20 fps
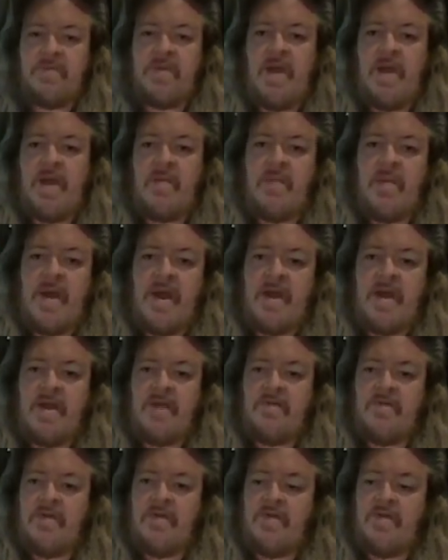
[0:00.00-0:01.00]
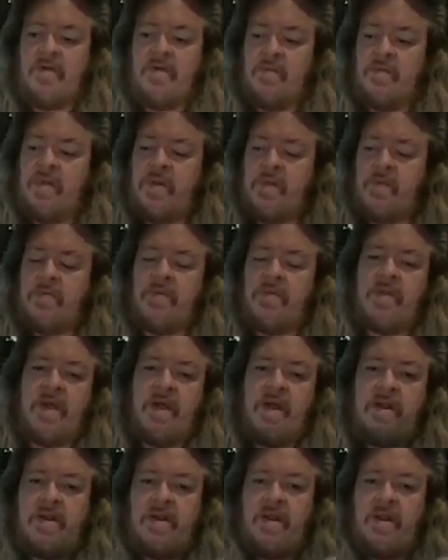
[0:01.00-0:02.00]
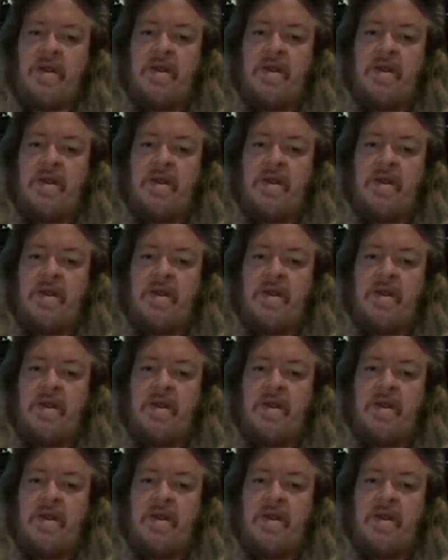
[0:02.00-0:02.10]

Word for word: time back and said there are people that